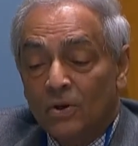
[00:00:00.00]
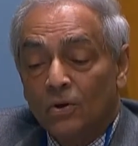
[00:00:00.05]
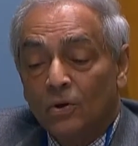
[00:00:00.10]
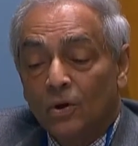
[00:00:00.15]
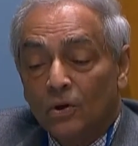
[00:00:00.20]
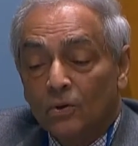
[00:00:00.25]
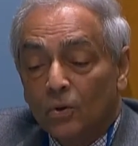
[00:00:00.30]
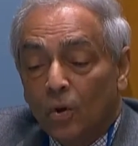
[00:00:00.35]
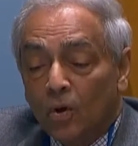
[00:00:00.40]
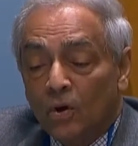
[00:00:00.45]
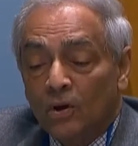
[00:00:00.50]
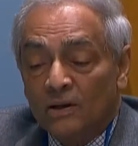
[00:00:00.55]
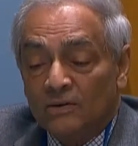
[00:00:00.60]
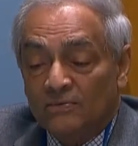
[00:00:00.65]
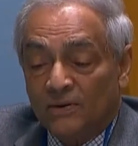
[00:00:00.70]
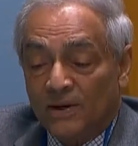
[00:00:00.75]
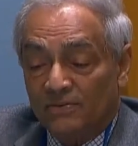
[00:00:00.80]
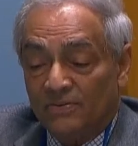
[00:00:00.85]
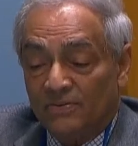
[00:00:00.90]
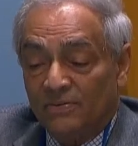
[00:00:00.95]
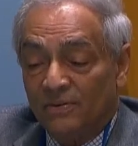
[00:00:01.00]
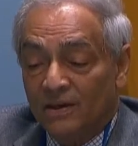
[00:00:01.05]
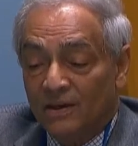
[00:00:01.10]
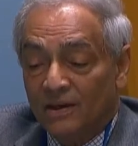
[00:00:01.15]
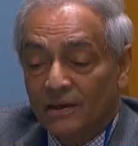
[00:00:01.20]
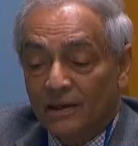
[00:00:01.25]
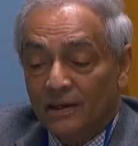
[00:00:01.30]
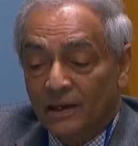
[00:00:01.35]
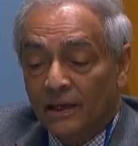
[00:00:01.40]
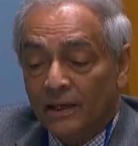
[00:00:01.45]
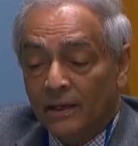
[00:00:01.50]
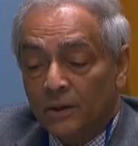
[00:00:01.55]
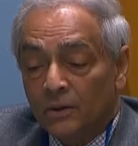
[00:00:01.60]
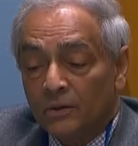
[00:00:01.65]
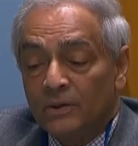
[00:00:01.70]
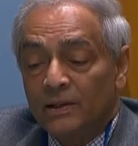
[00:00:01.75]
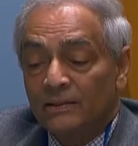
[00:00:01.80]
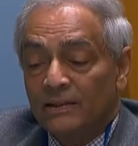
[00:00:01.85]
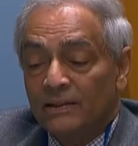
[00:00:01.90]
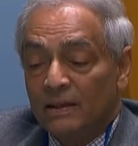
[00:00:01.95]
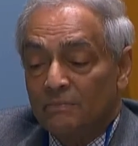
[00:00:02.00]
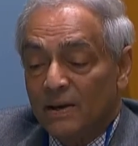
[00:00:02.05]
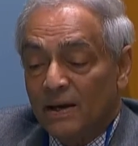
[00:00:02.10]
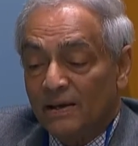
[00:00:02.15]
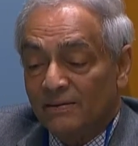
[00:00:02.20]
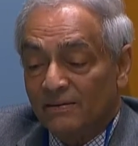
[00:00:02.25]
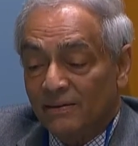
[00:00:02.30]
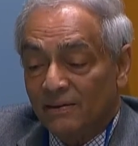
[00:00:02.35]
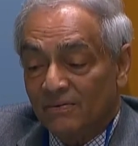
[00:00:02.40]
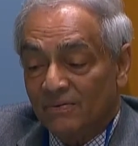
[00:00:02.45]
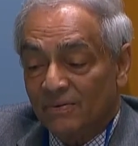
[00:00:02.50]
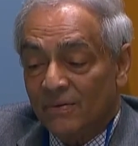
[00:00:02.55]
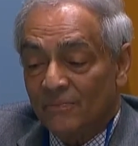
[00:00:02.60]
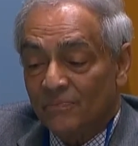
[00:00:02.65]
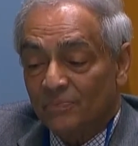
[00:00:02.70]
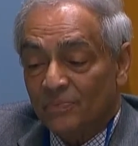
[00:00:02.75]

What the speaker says: on all of us, including the MICs,